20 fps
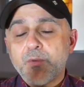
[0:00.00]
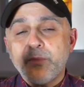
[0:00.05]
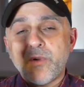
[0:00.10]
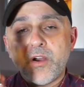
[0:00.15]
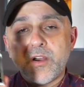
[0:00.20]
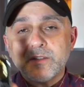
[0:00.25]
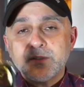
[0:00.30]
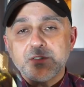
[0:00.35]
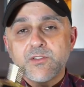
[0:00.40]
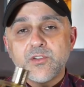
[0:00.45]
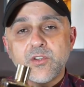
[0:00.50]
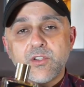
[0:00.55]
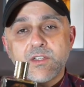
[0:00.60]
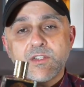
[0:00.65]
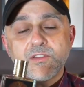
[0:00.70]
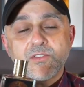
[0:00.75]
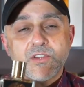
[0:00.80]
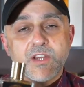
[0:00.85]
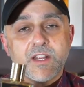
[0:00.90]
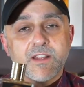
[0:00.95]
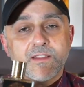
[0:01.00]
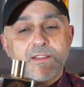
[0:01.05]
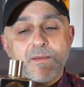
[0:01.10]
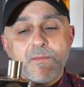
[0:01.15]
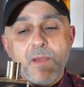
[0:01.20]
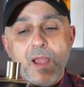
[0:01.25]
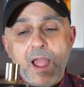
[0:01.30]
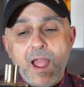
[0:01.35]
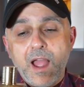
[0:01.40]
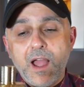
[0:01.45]
box and you can check
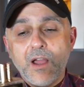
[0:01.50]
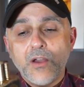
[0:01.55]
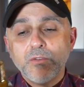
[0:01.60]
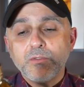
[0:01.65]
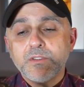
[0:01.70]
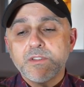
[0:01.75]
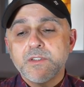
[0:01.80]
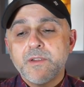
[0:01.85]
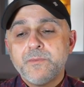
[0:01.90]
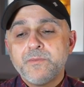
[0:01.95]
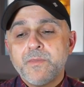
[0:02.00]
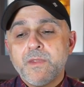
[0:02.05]
them out.